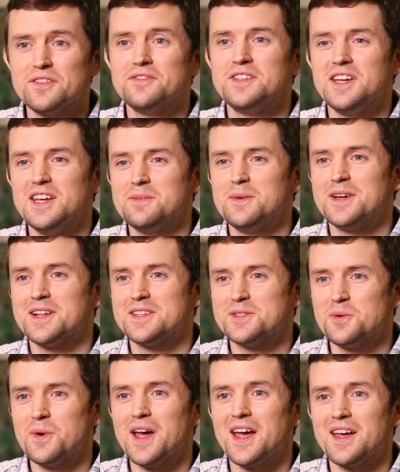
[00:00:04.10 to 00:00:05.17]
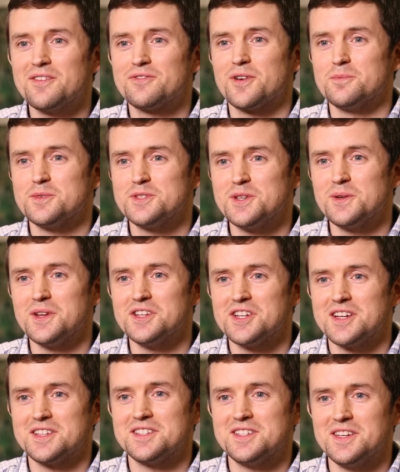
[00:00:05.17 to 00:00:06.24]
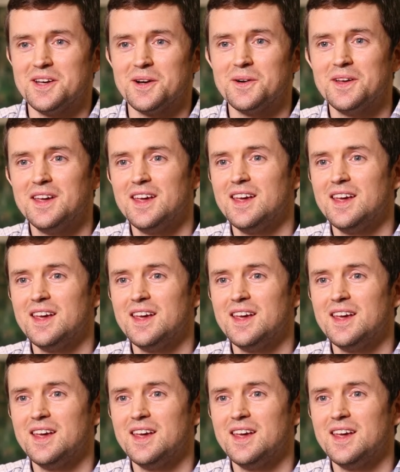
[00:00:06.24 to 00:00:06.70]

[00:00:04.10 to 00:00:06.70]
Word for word: 15 minutes away from SUNY Geneseo.